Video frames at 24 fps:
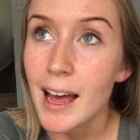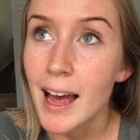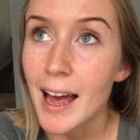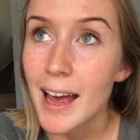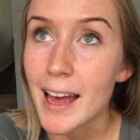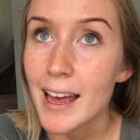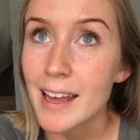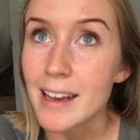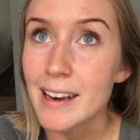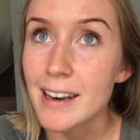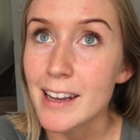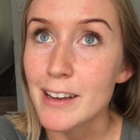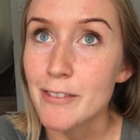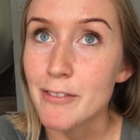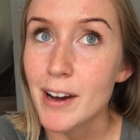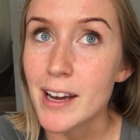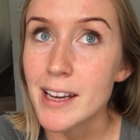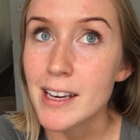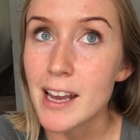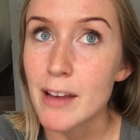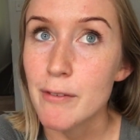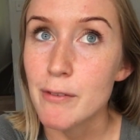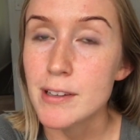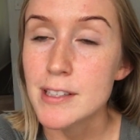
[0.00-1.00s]
And if I
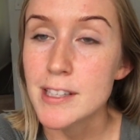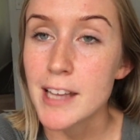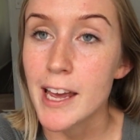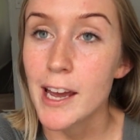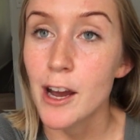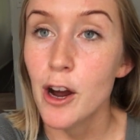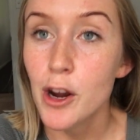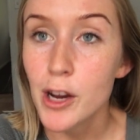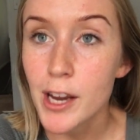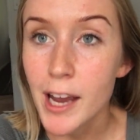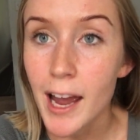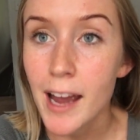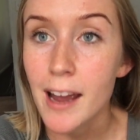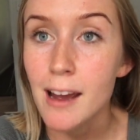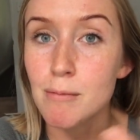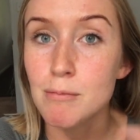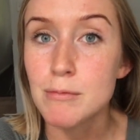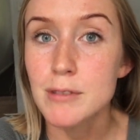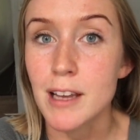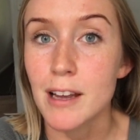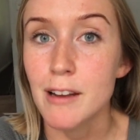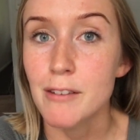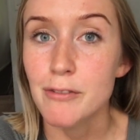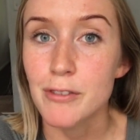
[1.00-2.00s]
never say, okay, I'm
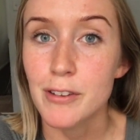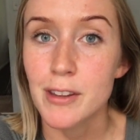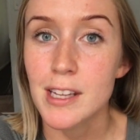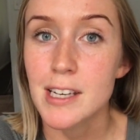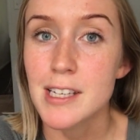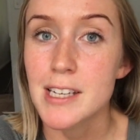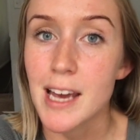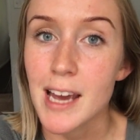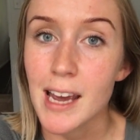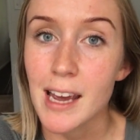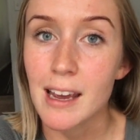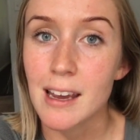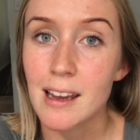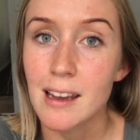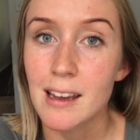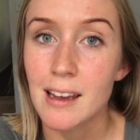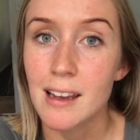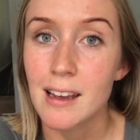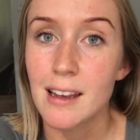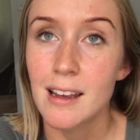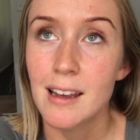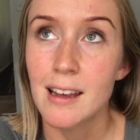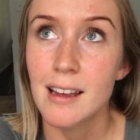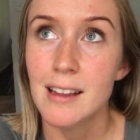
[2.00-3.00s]
done for the day,
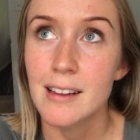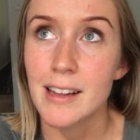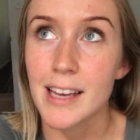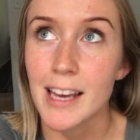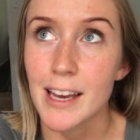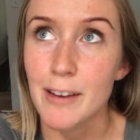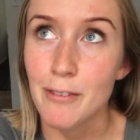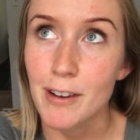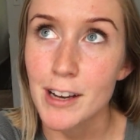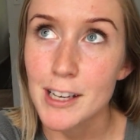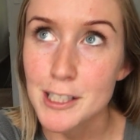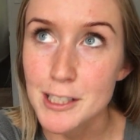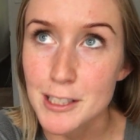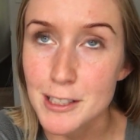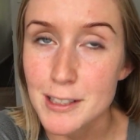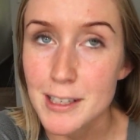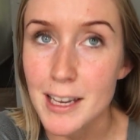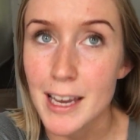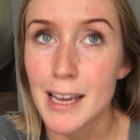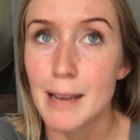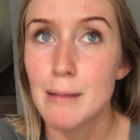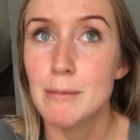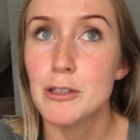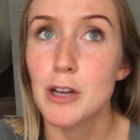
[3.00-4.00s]
like if I just
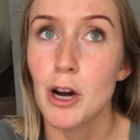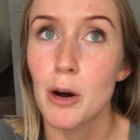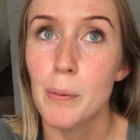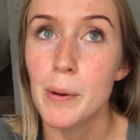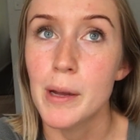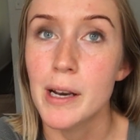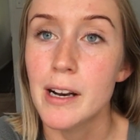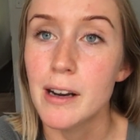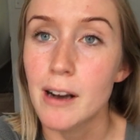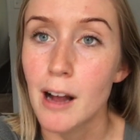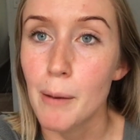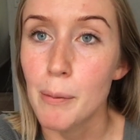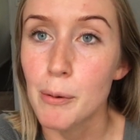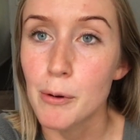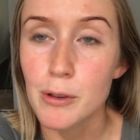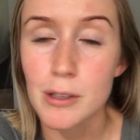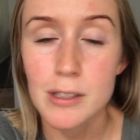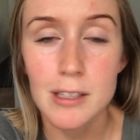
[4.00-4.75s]
keep topping it up all